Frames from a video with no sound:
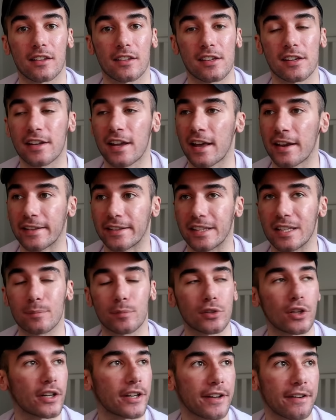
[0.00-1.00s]
You gotta
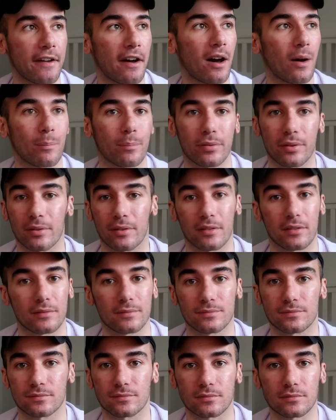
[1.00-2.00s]
keep looking up
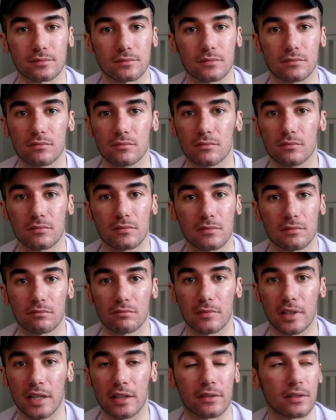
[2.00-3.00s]

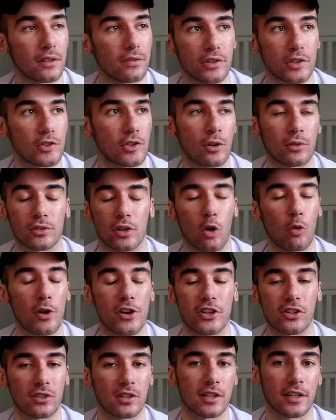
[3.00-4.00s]
even if you don't know what
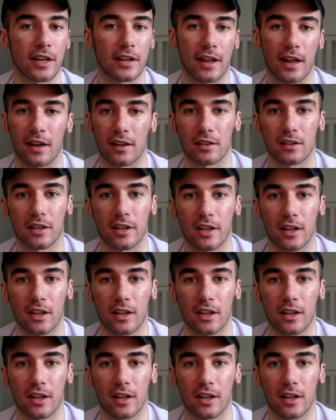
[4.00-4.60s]
you're looking at.